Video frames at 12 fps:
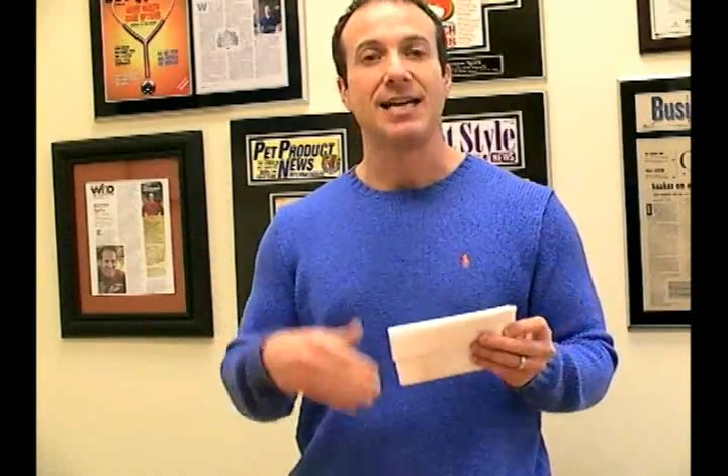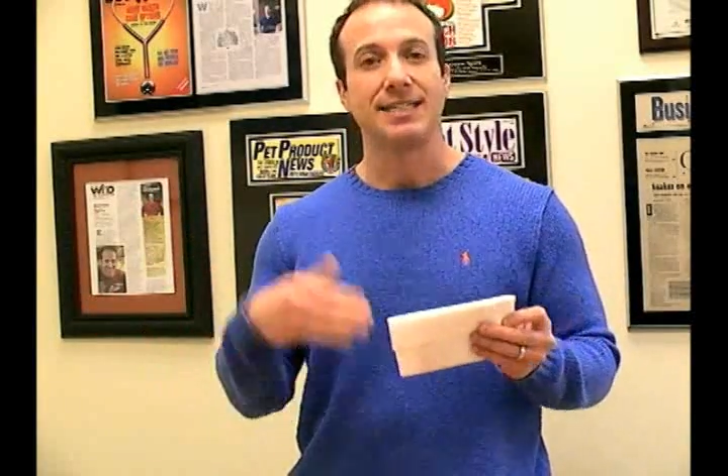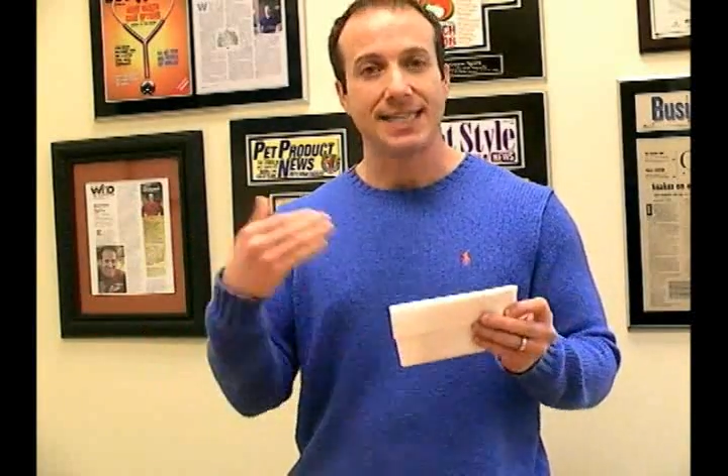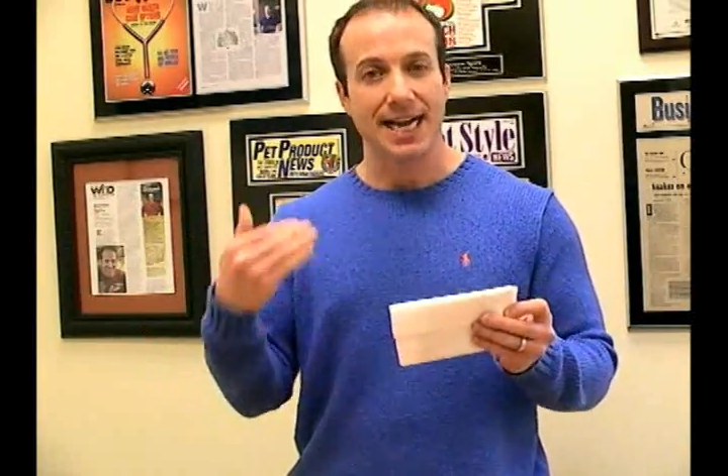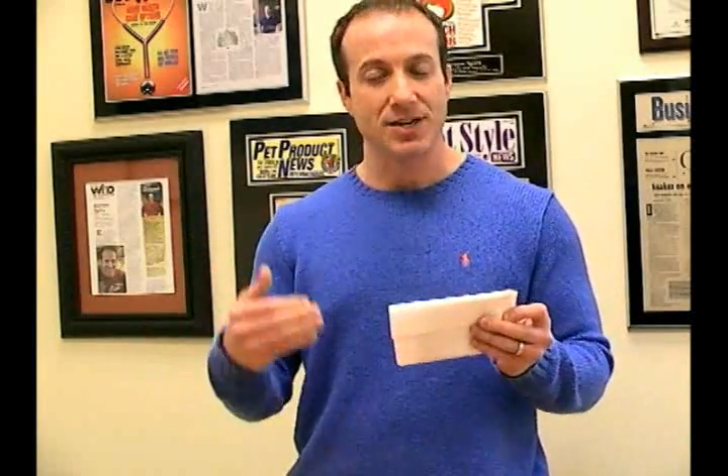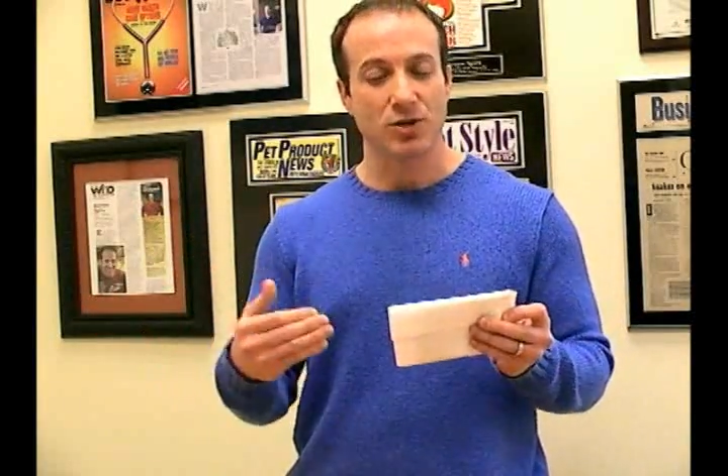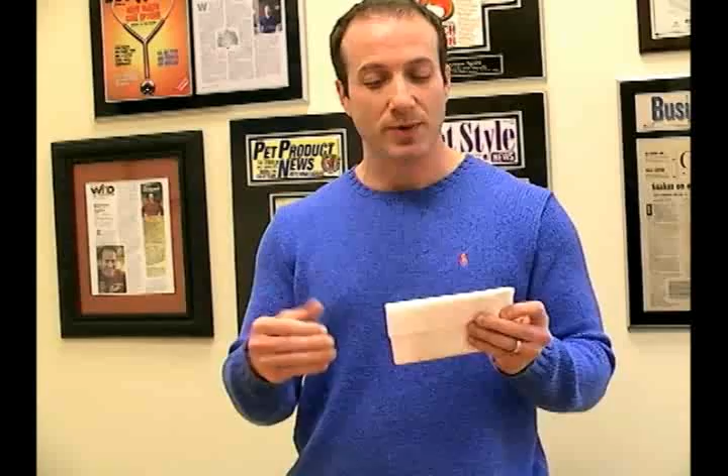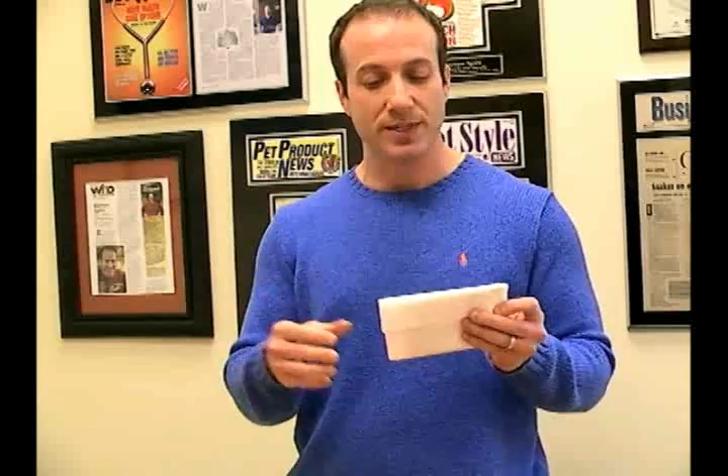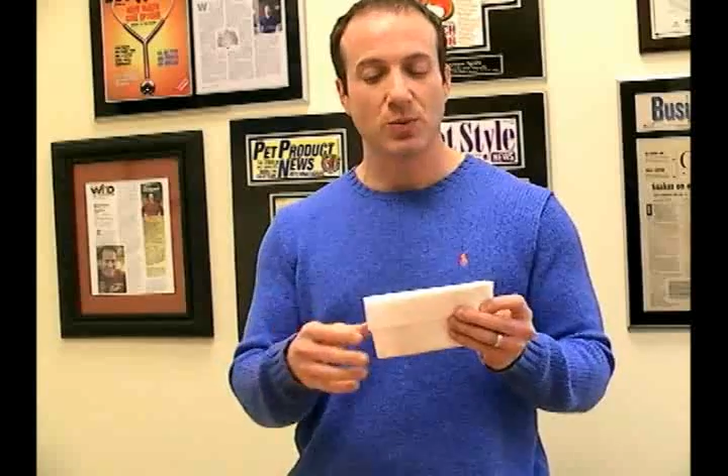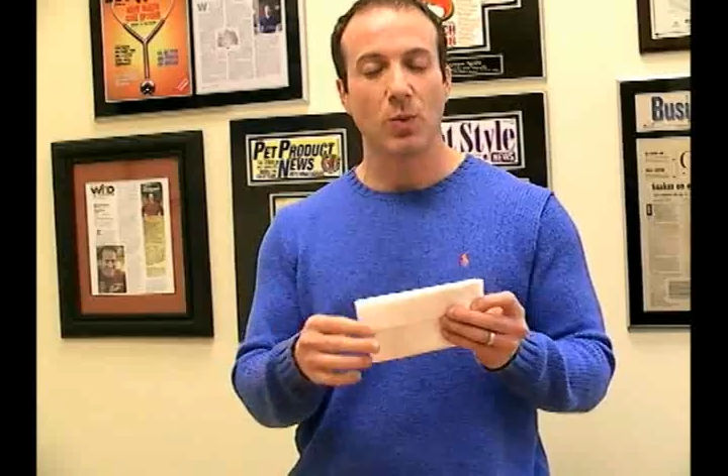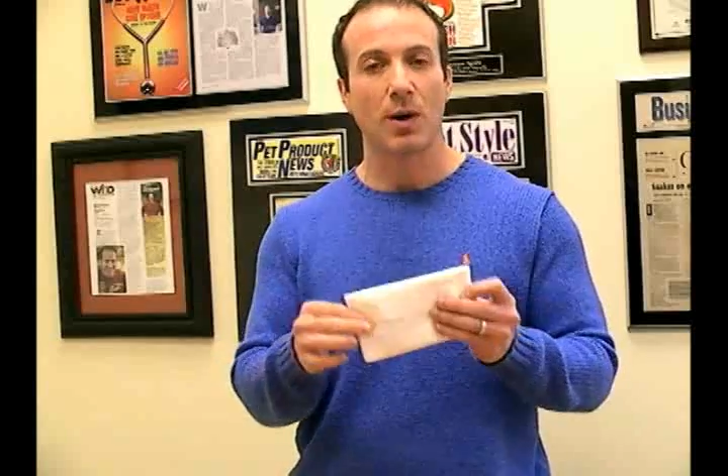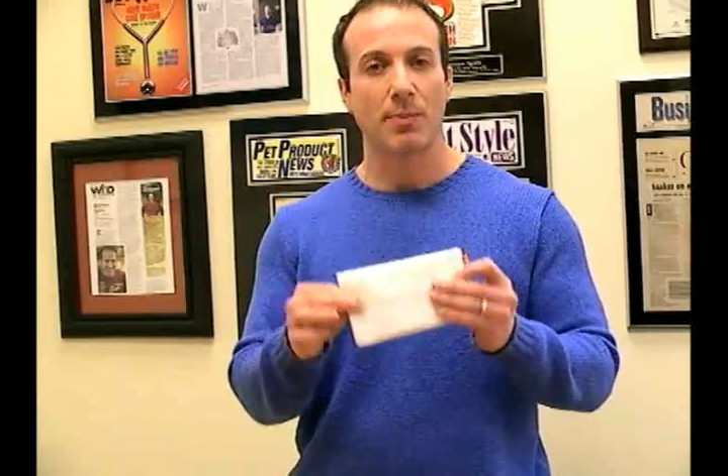10 degrees
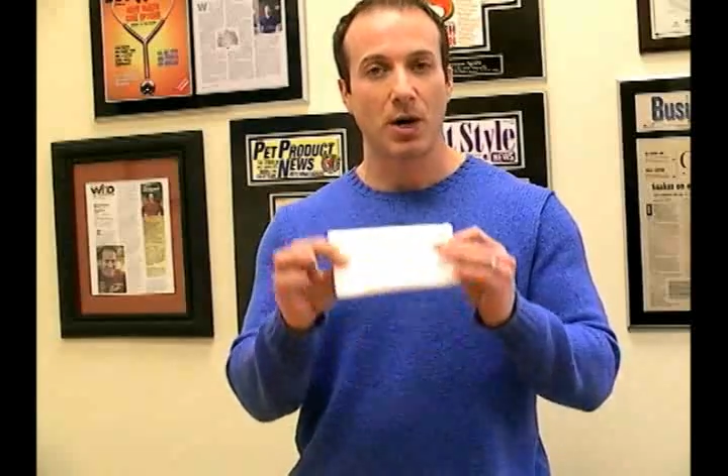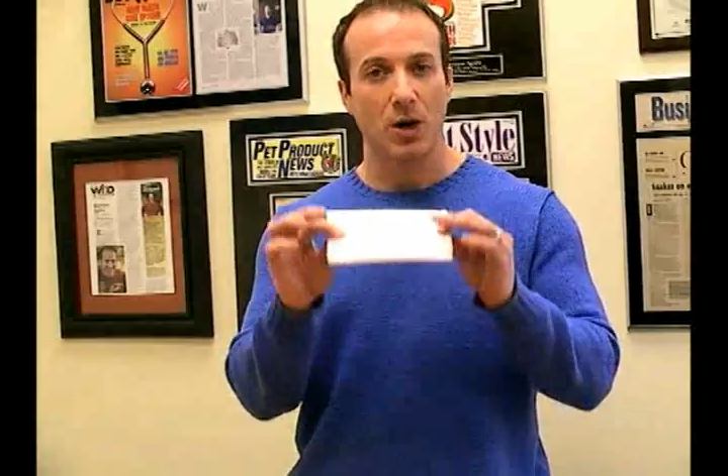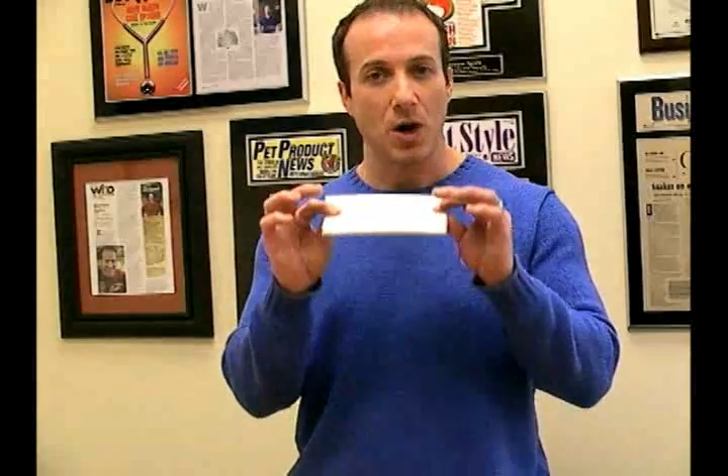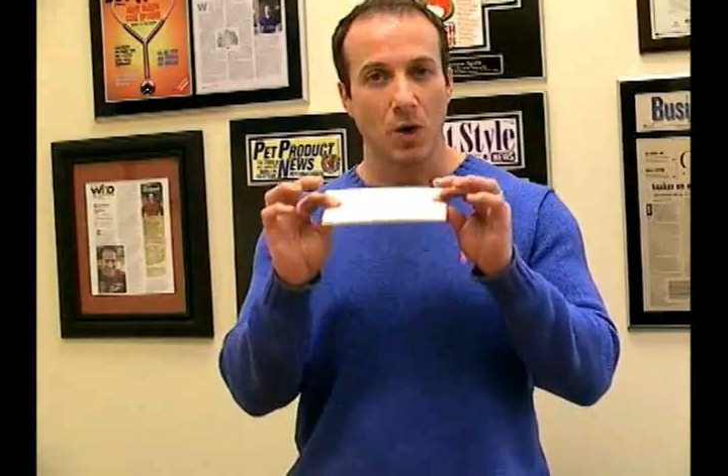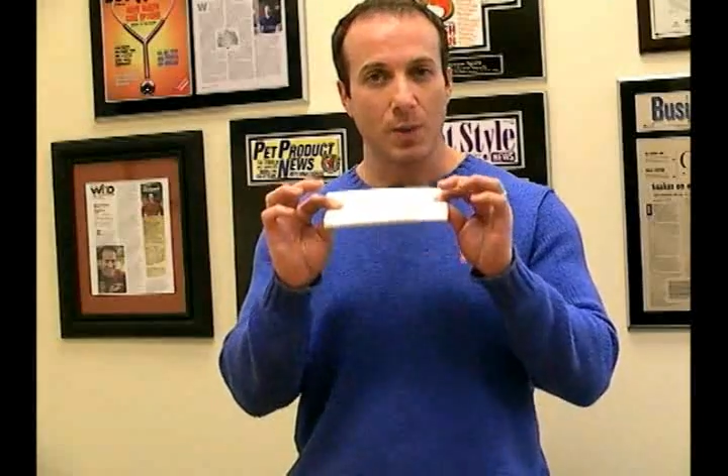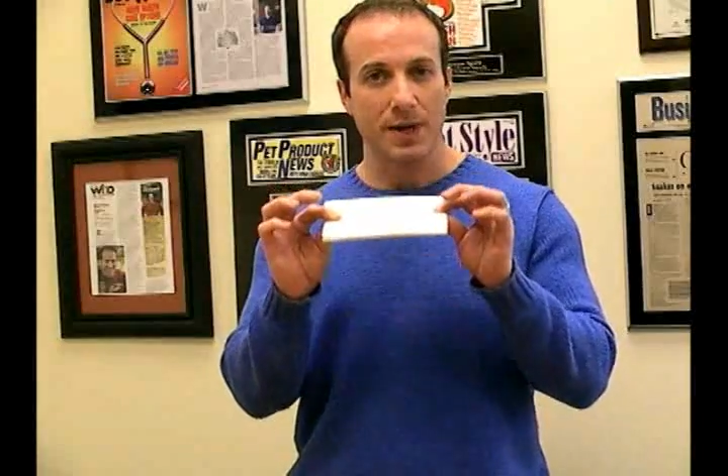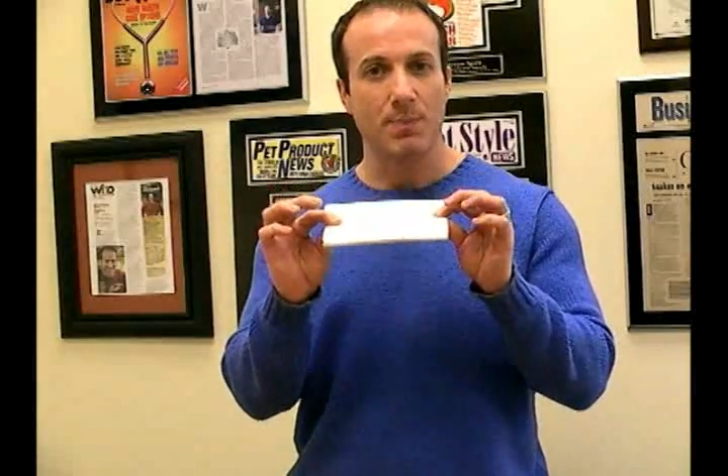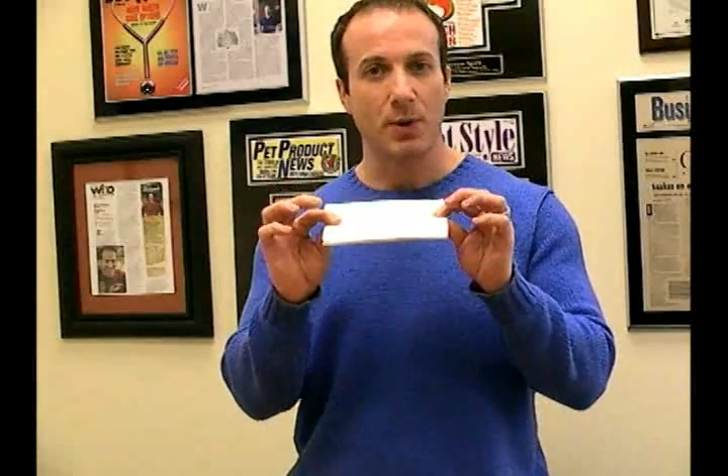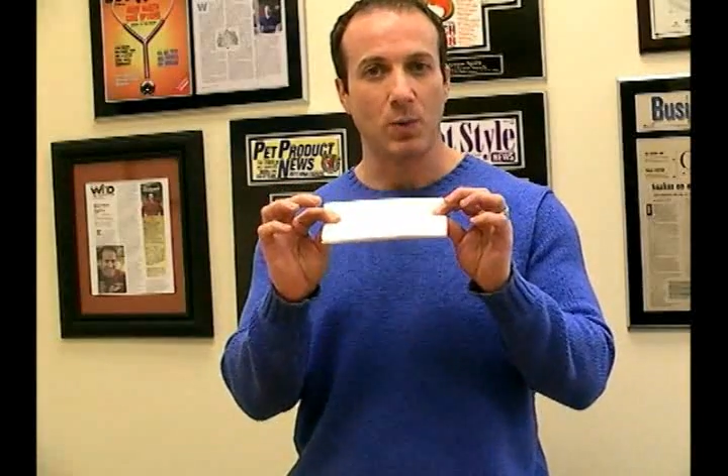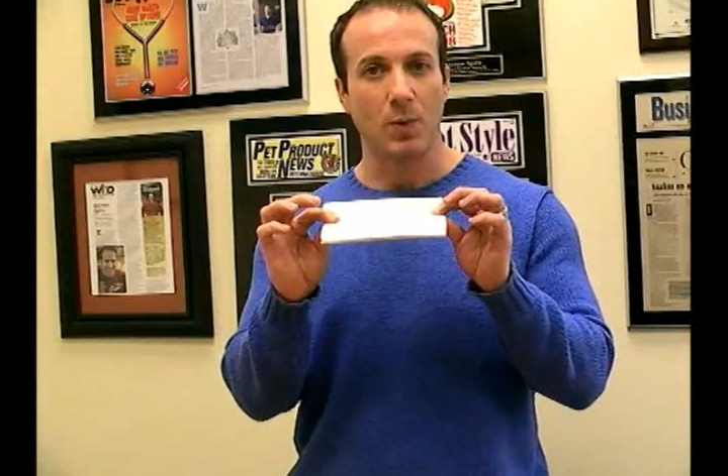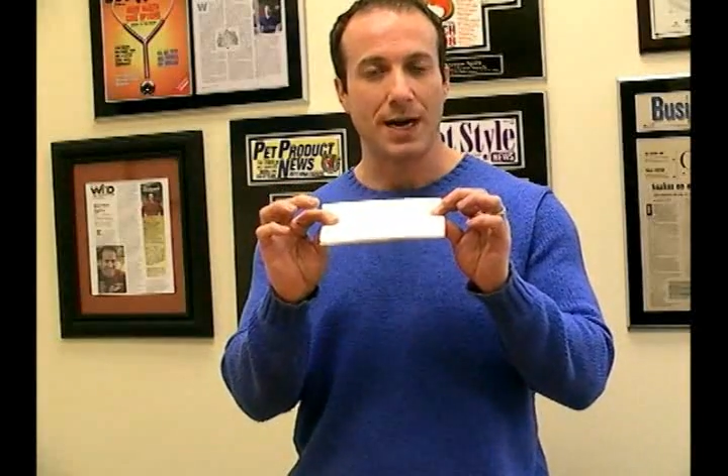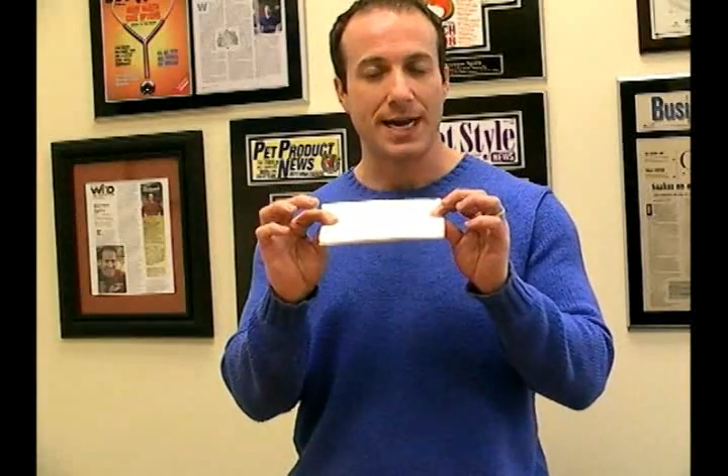warmer when you put
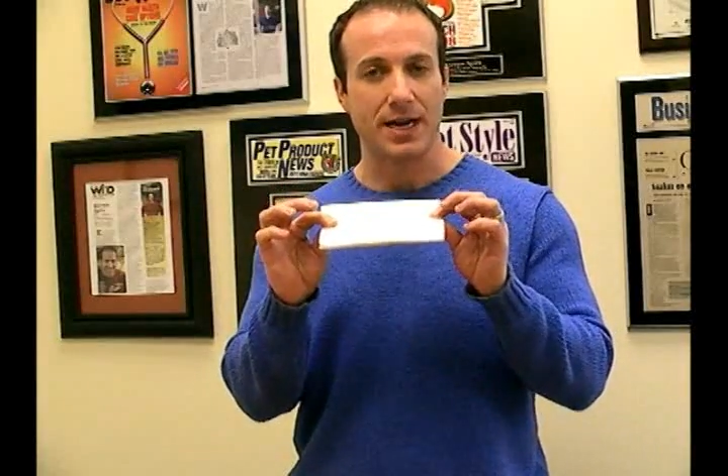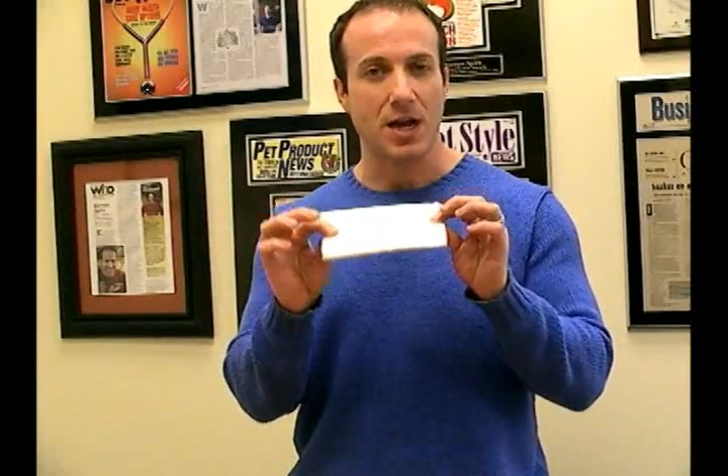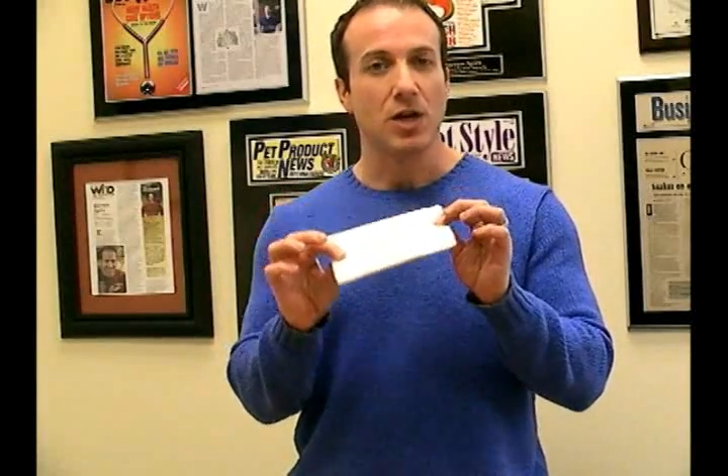one in.